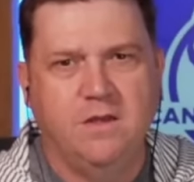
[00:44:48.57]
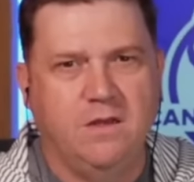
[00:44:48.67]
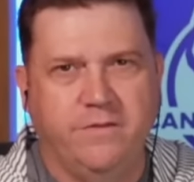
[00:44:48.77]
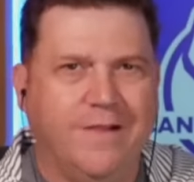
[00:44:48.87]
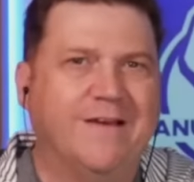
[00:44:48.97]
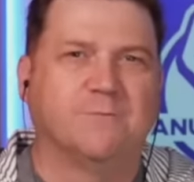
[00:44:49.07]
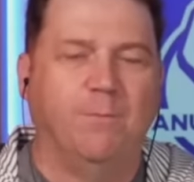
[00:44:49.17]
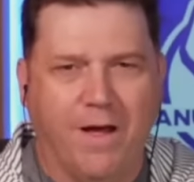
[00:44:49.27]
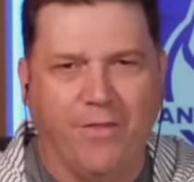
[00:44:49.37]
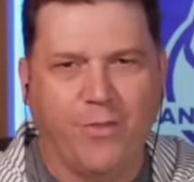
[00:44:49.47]
in the last
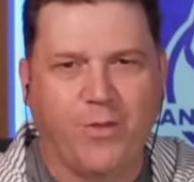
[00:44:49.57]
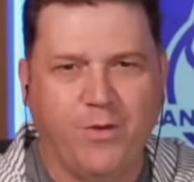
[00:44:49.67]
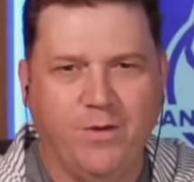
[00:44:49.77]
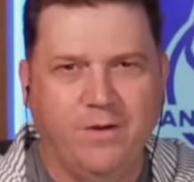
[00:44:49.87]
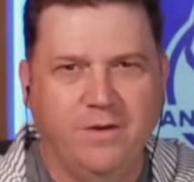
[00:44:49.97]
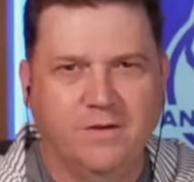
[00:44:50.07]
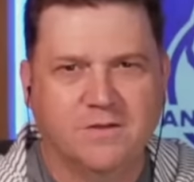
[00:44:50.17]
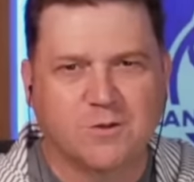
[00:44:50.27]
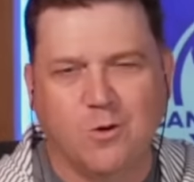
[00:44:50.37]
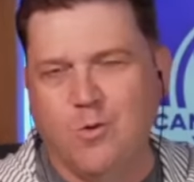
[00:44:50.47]
month.
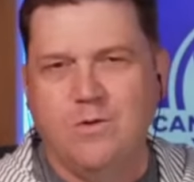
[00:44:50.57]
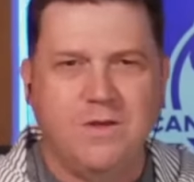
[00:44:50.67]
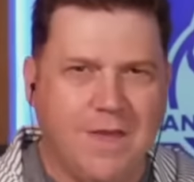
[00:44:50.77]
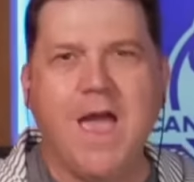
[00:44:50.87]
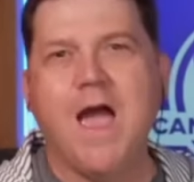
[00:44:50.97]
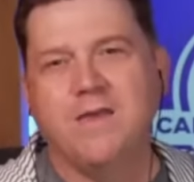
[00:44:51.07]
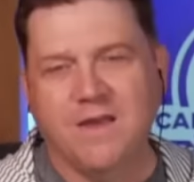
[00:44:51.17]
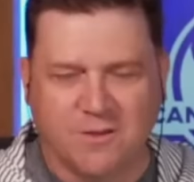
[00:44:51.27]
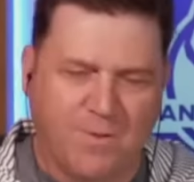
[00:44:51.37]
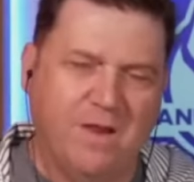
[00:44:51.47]
So, yeah, you
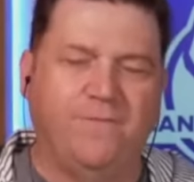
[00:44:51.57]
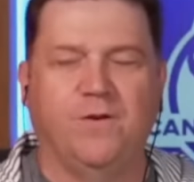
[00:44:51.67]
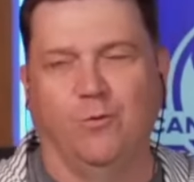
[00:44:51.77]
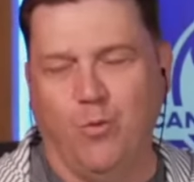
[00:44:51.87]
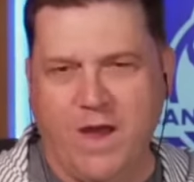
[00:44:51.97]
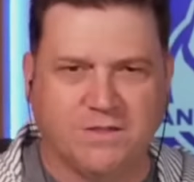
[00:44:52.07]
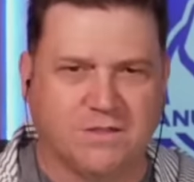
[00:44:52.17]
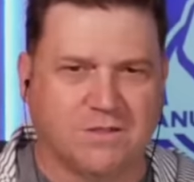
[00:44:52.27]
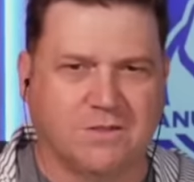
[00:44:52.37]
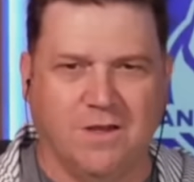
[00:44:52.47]
get the benefit of
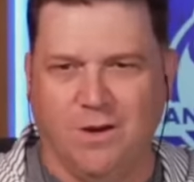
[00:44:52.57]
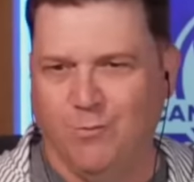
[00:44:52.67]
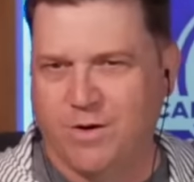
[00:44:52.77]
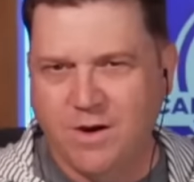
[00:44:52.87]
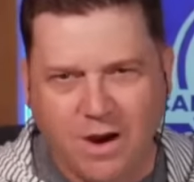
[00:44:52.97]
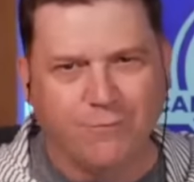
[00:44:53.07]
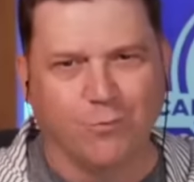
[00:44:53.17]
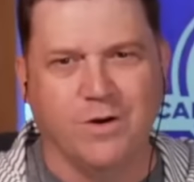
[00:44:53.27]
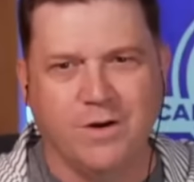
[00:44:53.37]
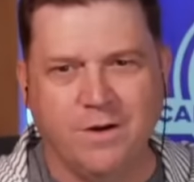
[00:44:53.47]
rest and
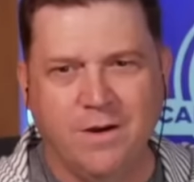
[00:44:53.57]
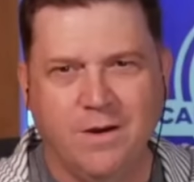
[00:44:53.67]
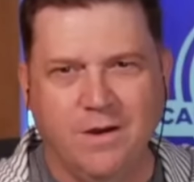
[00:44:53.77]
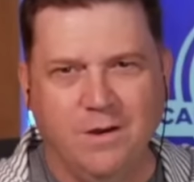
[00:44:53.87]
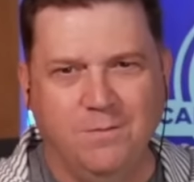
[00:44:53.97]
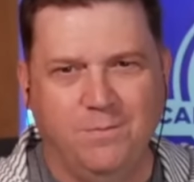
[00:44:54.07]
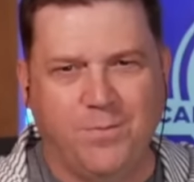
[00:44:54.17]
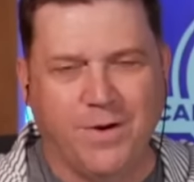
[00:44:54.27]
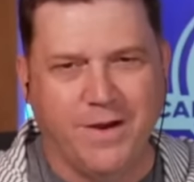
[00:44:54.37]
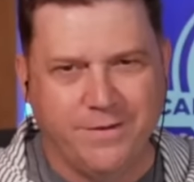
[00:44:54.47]
recovery,
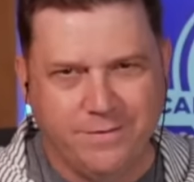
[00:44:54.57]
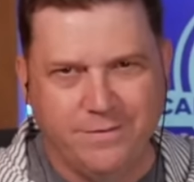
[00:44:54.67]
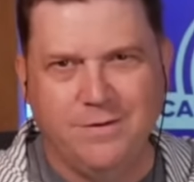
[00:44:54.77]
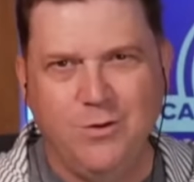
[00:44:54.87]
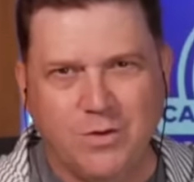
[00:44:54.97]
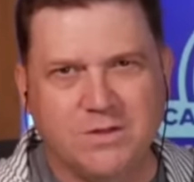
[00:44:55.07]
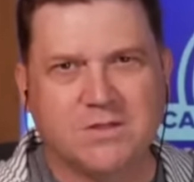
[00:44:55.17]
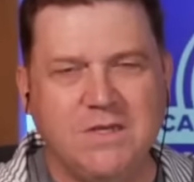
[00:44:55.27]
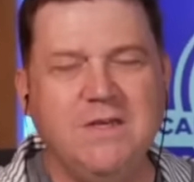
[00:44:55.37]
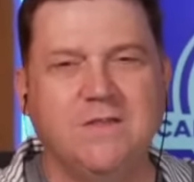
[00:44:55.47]
but you can
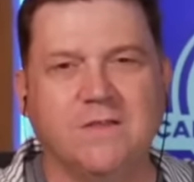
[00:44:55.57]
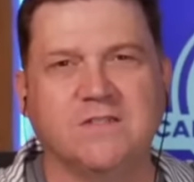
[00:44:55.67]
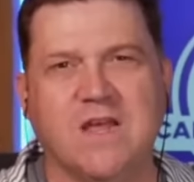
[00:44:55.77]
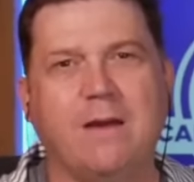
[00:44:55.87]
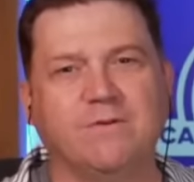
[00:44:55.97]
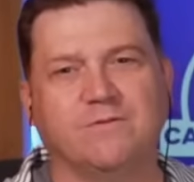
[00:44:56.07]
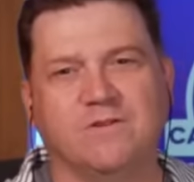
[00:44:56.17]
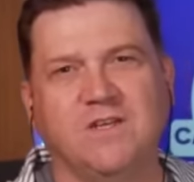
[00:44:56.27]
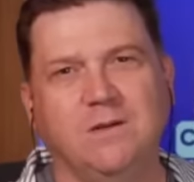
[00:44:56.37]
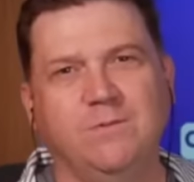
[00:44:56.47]
see that this Abbotsford
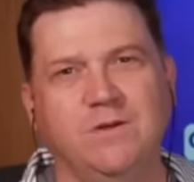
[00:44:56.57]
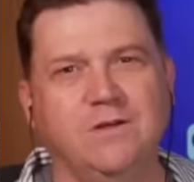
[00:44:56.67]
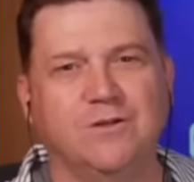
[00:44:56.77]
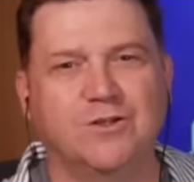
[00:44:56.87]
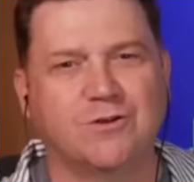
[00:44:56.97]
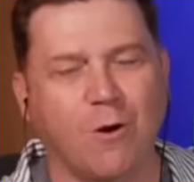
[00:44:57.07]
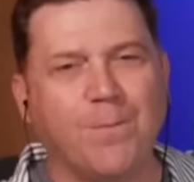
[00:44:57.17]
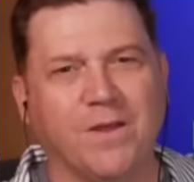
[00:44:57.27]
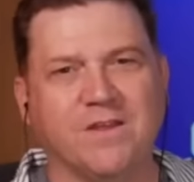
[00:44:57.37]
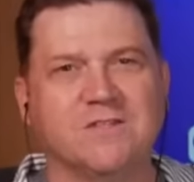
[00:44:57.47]
team is
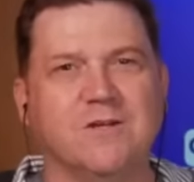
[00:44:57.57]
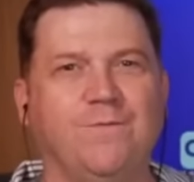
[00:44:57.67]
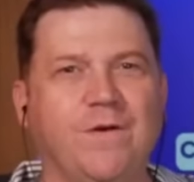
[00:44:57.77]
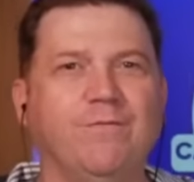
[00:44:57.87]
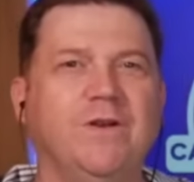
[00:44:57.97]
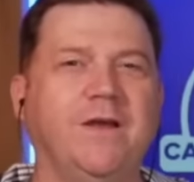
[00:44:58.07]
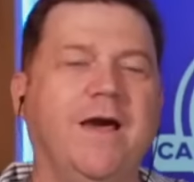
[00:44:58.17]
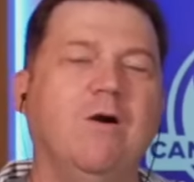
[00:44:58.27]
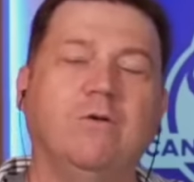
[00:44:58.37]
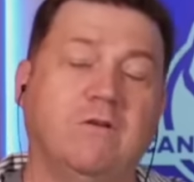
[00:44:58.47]
sharpening itself every night
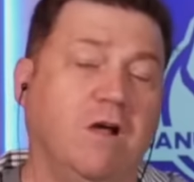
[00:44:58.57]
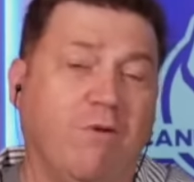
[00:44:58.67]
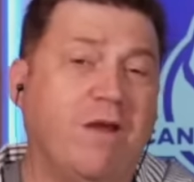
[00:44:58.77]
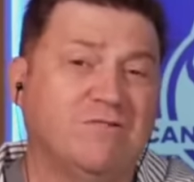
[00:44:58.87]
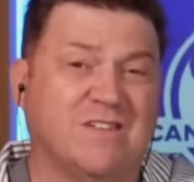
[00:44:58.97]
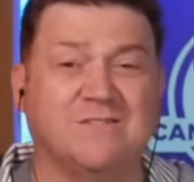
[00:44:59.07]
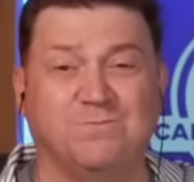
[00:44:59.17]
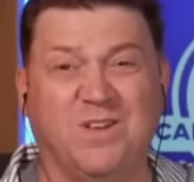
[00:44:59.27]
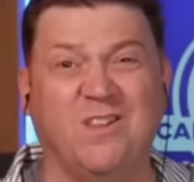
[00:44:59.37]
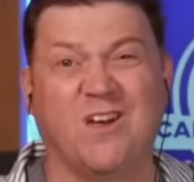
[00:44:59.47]
out. Colorado just hasn't
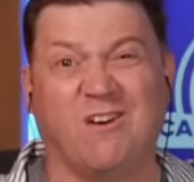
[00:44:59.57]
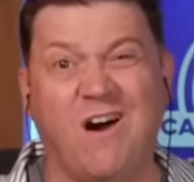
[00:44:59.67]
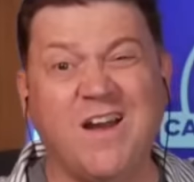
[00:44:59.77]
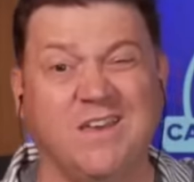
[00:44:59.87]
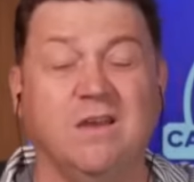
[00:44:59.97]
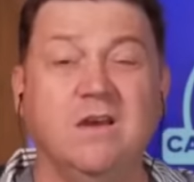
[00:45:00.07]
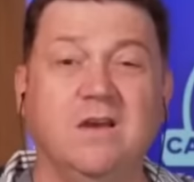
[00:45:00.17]
played a lot of hockey.